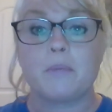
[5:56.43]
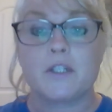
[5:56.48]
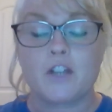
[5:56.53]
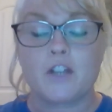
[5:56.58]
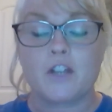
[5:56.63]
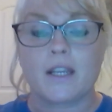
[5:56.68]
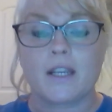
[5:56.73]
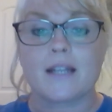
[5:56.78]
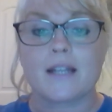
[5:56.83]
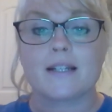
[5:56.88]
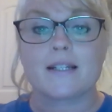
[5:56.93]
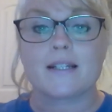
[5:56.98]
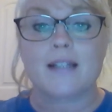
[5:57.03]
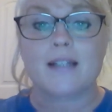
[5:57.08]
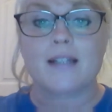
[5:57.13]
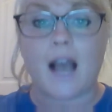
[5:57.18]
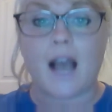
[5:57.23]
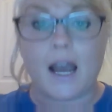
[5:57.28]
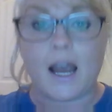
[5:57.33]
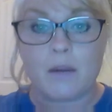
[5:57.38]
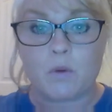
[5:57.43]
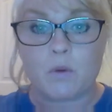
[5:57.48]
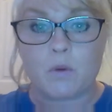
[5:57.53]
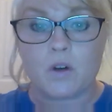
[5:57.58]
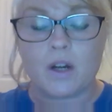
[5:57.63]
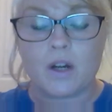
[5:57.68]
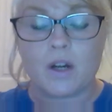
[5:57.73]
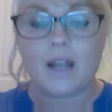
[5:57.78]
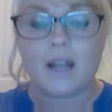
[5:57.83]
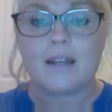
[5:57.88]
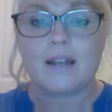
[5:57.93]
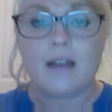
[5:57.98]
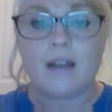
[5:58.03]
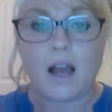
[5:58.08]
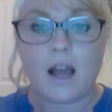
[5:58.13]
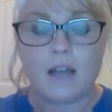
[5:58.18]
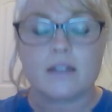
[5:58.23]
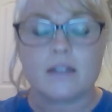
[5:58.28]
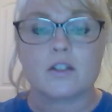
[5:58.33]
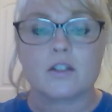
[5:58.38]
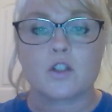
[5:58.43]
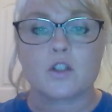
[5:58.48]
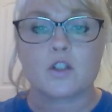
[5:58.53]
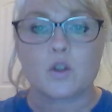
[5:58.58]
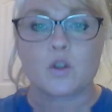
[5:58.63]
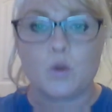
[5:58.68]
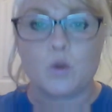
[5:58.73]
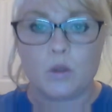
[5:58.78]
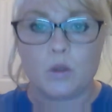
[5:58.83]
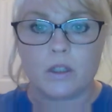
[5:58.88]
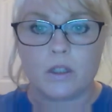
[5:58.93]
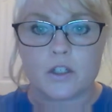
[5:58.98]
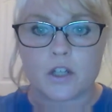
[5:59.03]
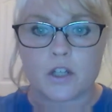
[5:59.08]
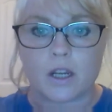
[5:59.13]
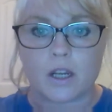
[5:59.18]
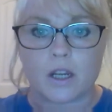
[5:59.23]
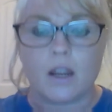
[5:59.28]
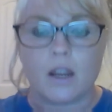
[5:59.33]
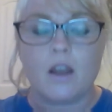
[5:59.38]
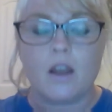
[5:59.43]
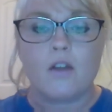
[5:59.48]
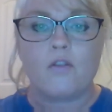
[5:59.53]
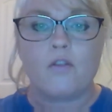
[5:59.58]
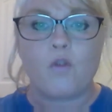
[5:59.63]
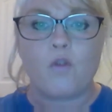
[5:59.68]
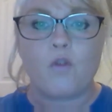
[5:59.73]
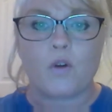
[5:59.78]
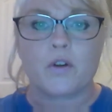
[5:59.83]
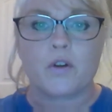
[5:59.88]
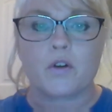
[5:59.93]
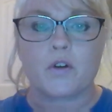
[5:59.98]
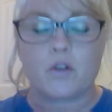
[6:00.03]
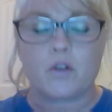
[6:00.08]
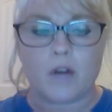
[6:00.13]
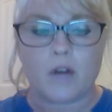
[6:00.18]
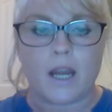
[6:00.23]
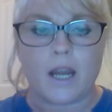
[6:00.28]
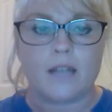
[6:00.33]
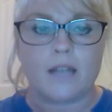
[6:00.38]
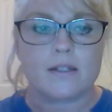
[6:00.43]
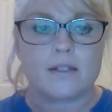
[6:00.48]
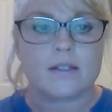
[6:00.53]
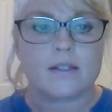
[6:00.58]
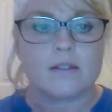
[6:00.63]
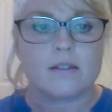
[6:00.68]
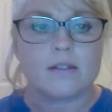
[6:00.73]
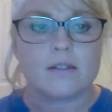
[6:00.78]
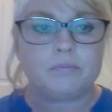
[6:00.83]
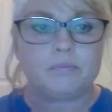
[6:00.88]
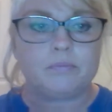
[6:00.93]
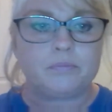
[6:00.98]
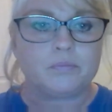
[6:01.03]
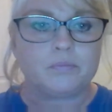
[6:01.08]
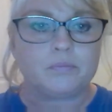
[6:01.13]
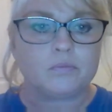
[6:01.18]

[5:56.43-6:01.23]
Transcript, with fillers: you'll be checking Skyward, not Schoology, for your grades.